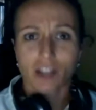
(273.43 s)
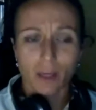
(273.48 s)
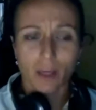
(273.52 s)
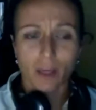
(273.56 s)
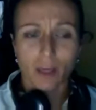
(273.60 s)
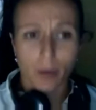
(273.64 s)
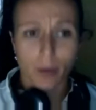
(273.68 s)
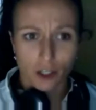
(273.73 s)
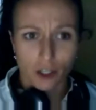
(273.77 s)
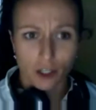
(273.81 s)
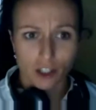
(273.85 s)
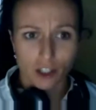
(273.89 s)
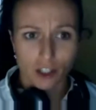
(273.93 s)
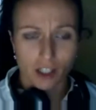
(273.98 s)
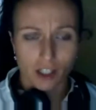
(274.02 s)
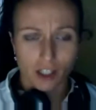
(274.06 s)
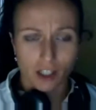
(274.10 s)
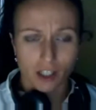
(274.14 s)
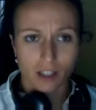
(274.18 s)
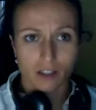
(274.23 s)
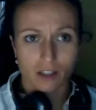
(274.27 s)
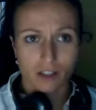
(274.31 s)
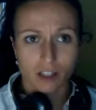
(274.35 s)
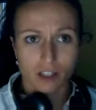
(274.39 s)
A Czech
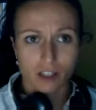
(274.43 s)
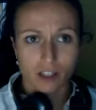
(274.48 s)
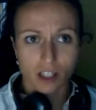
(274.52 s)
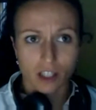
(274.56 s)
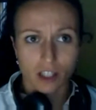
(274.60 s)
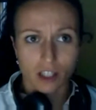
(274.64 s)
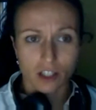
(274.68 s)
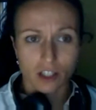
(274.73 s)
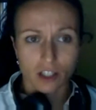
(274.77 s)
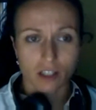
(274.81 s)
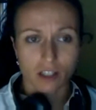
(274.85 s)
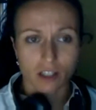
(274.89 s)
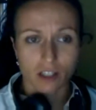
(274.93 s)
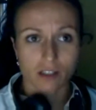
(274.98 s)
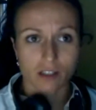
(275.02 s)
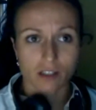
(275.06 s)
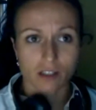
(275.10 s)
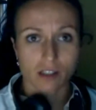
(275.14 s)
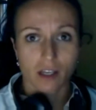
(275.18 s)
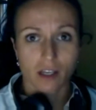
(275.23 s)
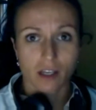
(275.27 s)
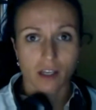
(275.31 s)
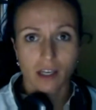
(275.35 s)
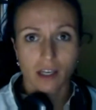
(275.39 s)
person
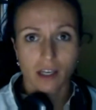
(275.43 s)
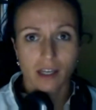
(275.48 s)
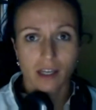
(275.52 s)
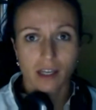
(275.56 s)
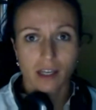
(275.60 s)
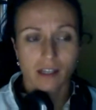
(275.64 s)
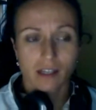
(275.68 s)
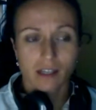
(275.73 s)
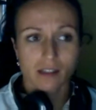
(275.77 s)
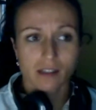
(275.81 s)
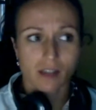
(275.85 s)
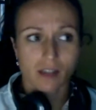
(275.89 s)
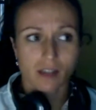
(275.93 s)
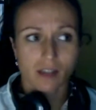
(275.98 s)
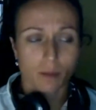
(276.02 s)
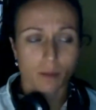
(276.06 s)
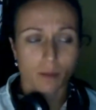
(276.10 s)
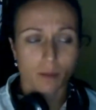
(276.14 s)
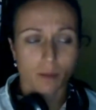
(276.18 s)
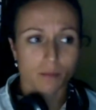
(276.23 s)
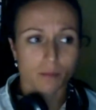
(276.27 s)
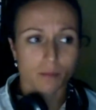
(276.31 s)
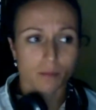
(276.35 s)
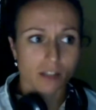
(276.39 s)
teaches
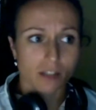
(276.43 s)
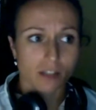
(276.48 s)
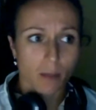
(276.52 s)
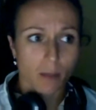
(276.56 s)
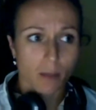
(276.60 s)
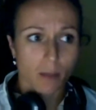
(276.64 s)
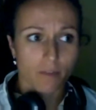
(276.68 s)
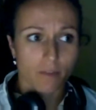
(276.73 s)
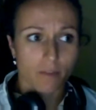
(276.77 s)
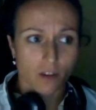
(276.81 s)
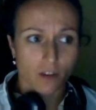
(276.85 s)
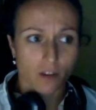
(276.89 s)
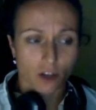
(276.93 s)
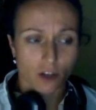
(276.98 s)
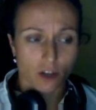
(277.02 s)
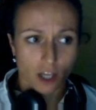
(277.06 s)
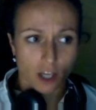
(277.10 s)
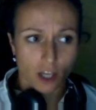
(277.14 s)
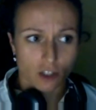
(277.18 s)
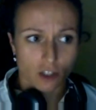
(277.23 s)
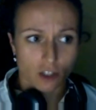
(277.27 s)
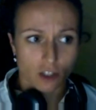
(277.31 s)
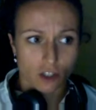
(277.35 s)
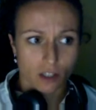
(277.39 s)
some
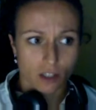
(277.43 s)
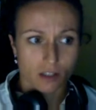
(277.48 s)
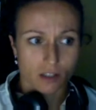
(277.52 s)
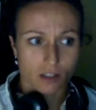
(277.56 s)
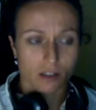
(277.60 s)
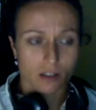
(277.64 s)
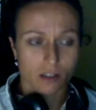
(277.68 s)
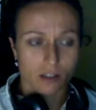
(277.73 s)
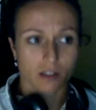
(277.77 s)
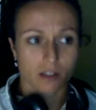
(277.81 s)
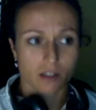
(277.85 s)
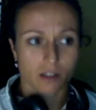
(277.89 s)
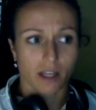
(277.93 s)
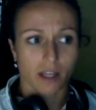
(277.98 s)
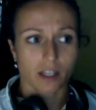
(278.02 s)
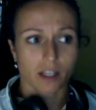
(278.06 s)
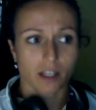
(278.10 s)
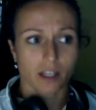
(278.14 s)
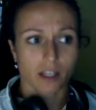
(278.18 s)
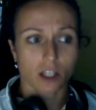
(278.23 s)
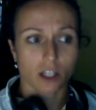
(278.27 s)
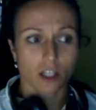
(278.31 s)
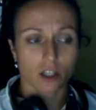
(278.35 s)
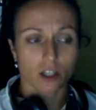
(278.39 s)
step
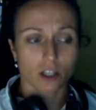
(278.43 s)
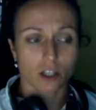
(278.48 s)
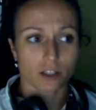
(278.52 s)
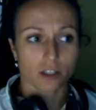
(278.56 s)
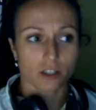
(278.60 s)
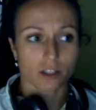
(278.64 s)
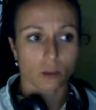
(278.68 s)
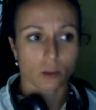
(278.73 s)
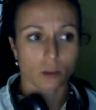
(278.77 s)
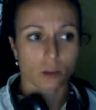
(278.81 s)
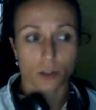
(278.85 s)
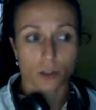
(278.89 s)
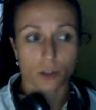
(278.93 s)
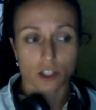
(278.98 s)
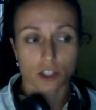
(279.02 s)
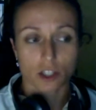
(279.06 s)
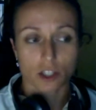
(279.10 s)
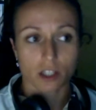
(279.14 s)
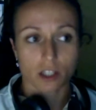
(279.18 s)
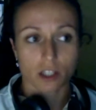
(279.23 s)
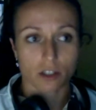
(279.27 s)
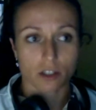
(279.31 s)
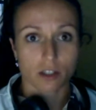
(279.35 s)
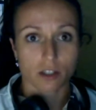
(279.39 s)
variations that he learned
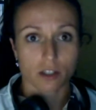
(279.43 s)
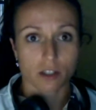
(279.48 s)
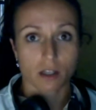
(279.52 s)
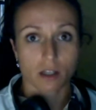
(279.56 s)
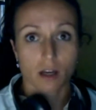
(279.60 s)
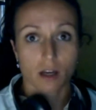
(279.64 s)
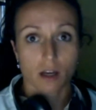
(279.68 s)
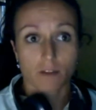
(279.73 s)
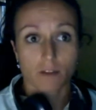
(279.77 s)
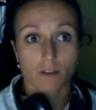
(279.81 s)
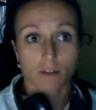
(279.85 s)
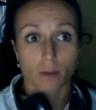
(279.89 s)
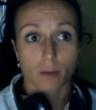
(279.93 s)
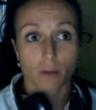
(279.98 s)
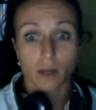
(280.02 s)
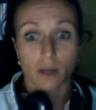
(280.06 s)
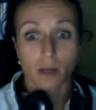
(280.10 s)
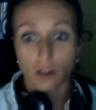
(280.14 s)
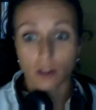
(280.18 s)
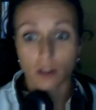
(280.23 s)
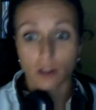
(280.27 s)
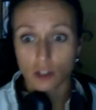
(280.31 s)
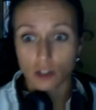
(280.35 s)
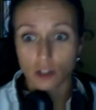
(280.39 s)
or she learned
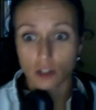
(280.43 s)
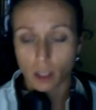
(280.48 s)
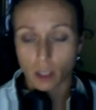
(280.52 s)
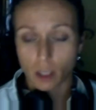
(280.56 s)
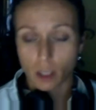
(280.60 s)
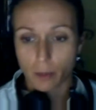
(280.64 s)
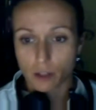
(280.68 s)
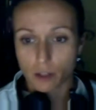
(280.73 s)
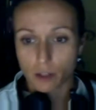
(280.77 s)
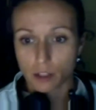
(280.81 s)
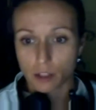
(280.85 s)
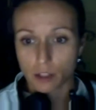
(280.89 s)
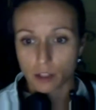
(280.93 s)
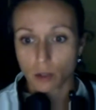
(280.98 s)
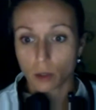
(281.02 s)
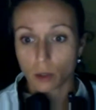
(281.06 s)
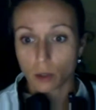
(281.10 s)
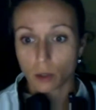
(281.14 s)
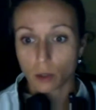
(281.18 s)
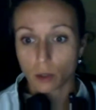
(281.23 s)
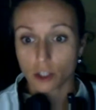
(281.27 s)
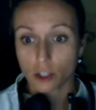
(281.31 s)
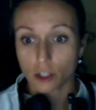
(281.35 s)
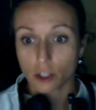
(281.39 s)
from another Czech
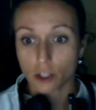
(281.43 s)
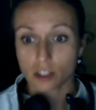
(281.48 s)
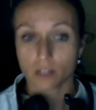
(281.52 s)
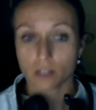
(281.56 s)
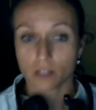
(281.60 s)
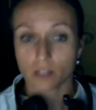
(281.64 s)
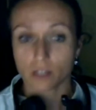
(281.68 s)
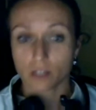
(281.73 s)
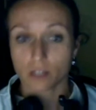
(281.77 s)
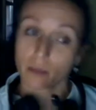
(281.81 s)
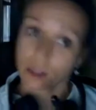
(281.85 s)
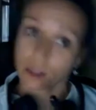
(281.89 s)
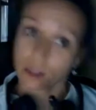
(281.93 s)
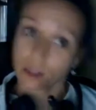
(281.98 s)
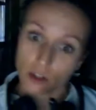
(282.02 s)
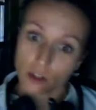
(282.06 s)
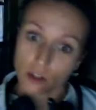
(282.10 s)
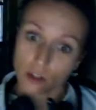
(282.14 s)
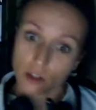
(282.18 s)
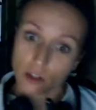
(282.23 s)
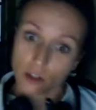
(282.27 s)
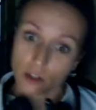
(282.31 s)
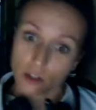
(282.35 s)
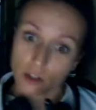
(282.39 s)
person who learned it
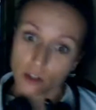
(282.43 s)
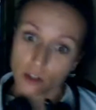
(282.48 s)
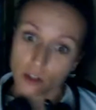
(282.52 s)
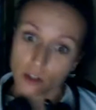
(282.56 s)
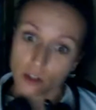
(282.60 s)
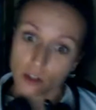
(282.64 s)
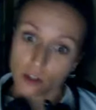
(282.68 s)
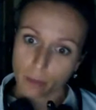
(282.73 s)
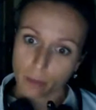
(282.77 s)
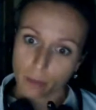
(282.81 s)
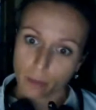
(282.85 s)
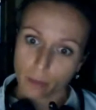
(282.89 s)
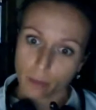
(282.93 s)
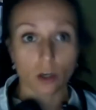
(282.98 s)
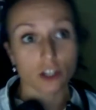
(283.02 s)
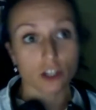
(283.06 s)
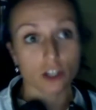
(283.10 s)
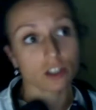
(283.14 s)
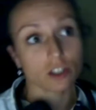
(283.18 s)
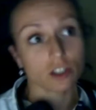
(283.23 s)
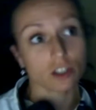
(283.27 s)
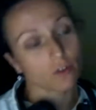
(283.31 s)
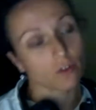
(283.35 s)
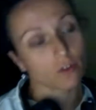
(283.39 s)
from another Czech person
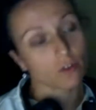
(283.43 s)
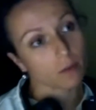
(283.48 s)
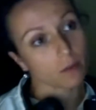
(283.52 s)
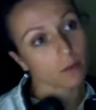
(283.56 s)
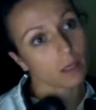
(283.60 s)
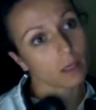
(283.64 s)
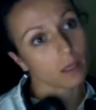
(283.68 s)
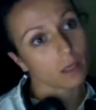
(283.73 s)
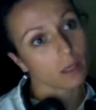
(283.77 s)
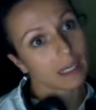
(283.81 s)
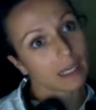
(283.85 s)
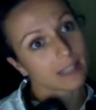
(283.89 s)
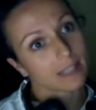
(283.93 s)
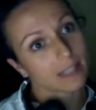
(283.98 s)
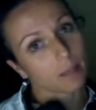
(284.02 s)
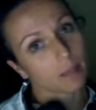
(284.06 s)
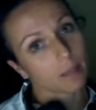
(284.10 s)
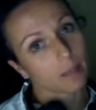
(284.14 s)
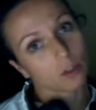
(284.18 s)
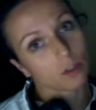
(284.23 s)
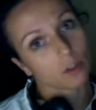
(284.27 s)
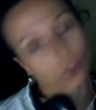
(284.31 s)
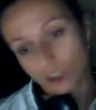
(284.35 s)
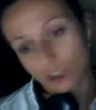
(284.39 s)
who learned it from
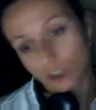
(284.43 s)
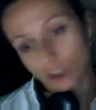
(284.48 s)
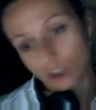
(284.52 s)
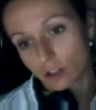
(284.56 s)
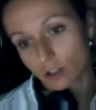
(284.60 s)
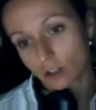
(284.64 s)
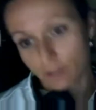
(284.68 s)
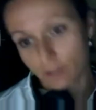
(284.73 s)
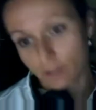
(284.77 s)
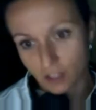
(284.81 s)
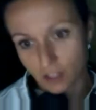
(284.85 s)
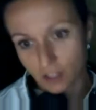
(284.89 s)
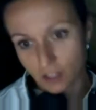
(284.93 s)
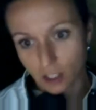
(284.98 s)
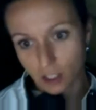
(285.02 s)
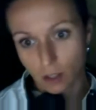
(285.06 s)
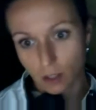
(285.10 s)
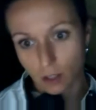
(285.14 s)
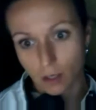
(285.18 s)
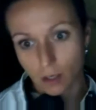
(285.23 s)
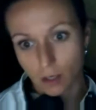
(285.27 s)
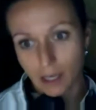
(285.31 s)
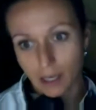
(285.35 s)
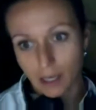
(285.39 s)
some instructional
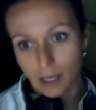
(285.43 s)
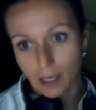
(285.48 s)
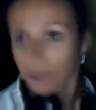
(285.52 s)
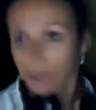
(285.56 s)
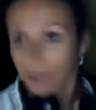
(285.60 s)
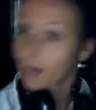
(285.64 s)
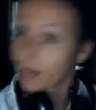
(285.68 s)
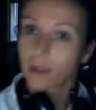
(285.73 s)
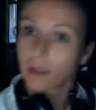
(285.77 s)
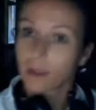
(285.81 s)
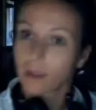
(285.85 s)
video.